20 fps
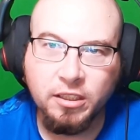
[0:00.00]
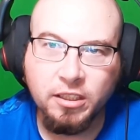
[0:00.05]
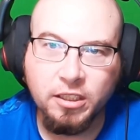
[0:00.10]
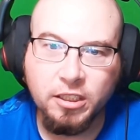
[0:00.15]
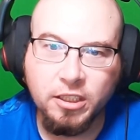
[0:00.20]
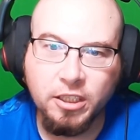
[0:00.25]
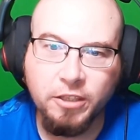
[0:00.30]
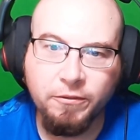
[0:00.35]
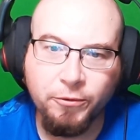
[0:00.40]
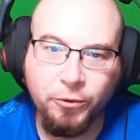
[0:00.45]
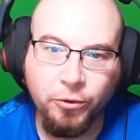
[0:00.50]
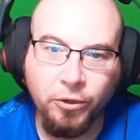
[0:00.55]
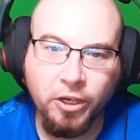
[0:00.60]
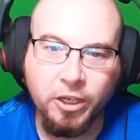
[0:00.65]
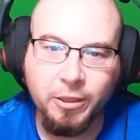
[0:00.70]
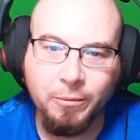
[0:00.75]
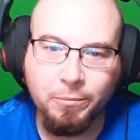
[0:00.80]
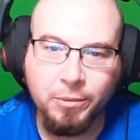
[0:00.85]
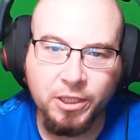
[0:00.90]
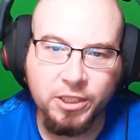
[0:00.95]
if you're
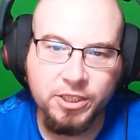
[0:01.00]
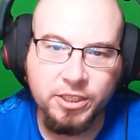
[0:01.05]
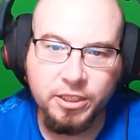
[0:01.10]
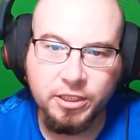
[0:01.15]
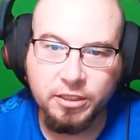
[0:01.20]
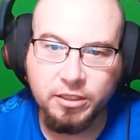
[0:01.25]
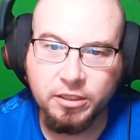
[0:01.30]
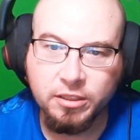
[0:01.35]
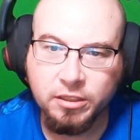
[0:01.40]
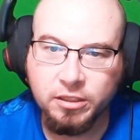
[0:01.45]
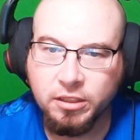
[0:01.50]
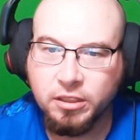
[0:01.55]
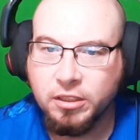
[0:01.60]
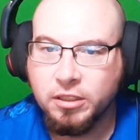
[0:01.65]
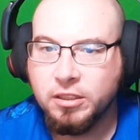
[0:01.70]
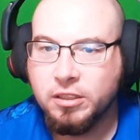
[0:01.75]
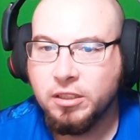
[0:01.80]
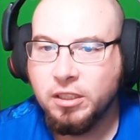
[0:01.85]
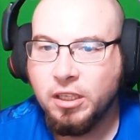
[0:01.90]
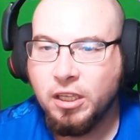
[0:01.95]
on a budget,
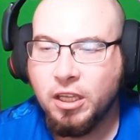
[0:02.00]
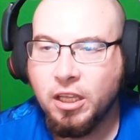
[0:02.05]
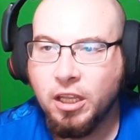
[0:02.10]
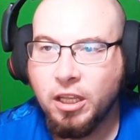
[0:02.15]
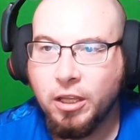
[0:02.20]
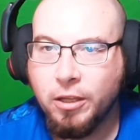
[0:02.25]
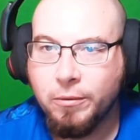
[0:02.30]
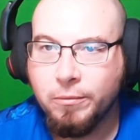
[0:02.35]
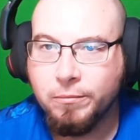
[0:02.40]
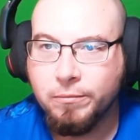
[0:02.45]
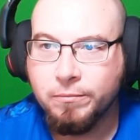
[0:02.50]
go